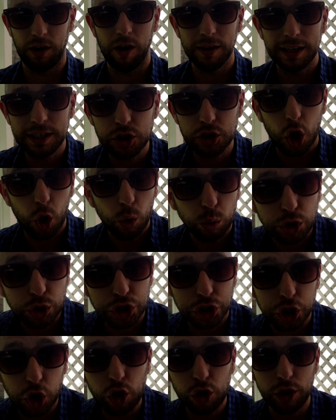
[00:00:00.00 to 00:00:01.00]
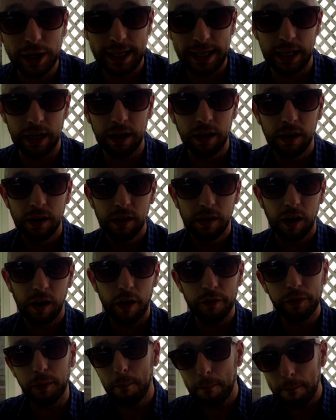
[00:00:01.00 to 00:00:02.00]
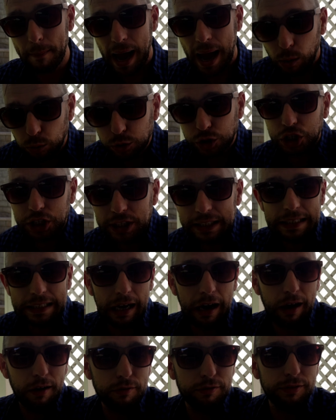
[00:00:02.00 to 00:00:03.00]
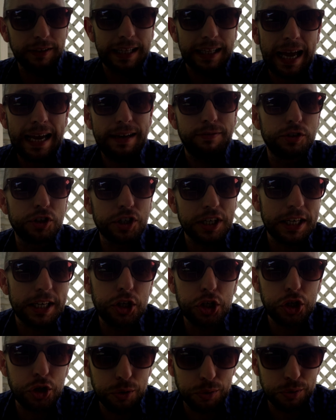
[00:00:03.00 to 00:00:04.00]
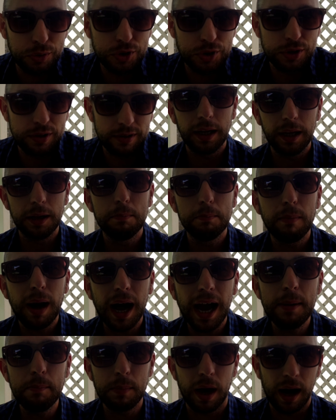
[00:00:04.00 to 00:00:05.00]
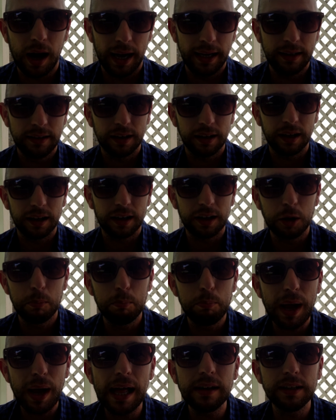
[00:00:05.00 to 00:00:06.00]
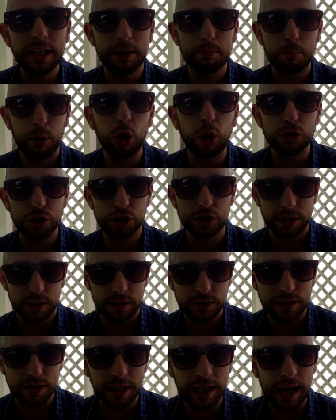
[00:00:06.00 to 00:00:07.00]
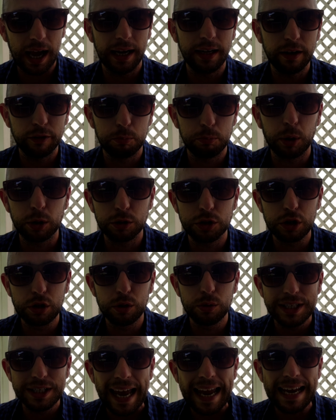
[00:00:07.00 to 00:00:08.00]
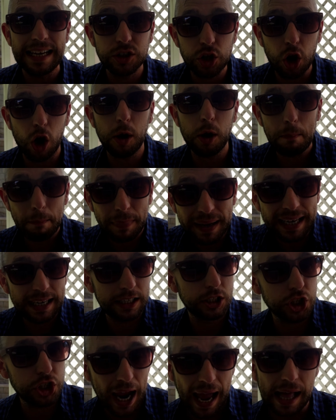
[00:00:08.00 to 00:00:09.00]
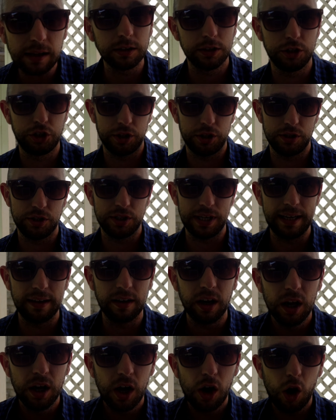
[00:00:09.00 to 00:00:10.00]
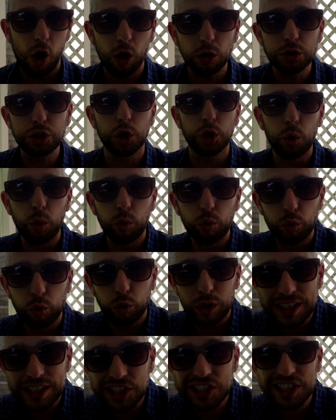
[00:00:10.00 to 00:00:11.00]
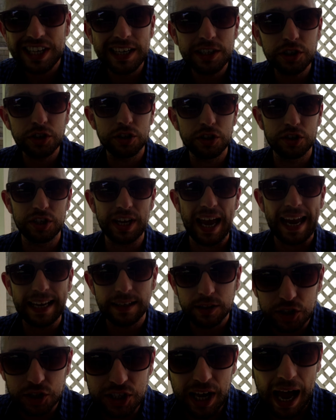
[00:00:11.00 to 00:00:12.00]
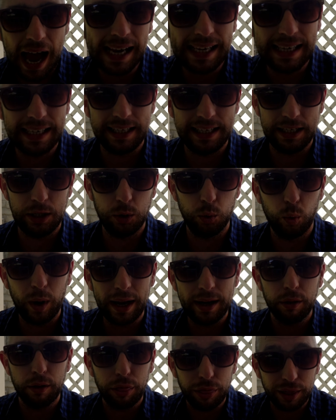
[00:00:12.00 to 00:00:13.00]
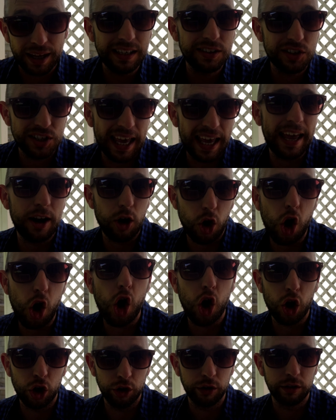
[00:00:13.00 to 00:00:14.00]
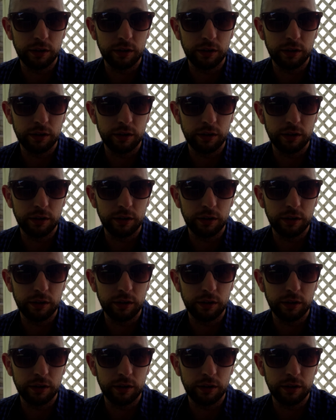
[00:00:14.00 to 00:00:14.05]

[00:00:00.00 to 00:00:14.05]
on his own journey on the mountain of life's issues. In my mind, a compelling person is the kind of person who takes on big challenges and also resists anxiety when things get hard.